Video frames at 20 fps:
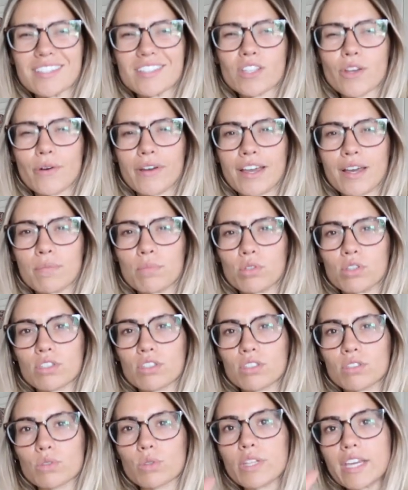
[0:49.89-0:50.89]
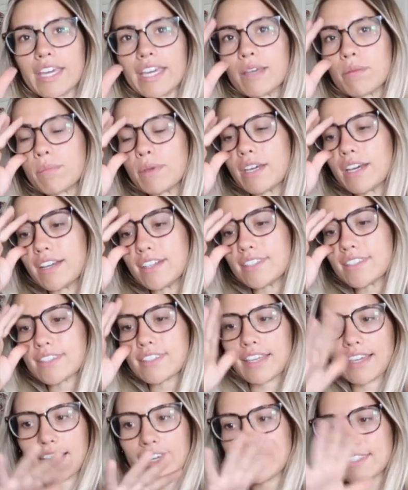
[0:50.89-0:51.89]
It's going up a little late
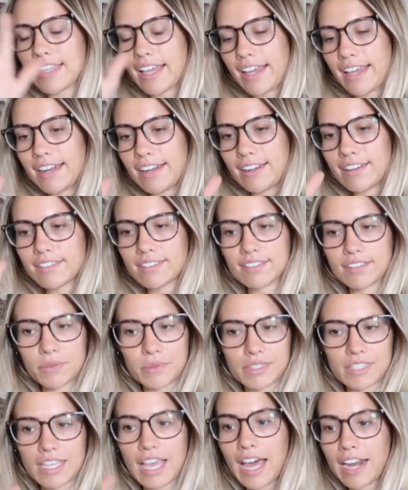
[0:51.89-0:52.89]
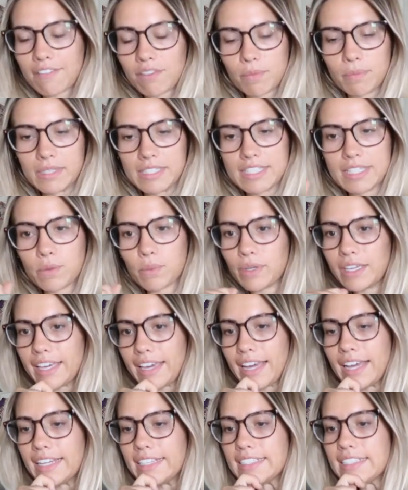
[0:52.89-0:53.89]
because, like I said, it was kind of a busy
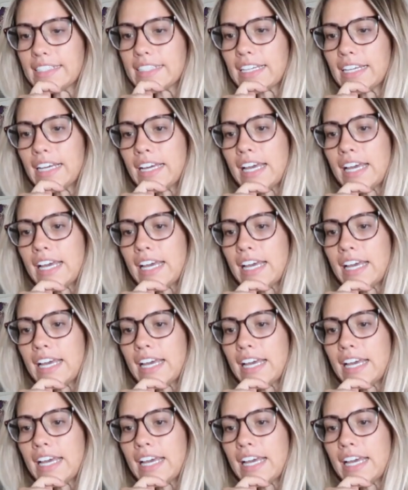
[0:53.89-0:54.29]
weekend.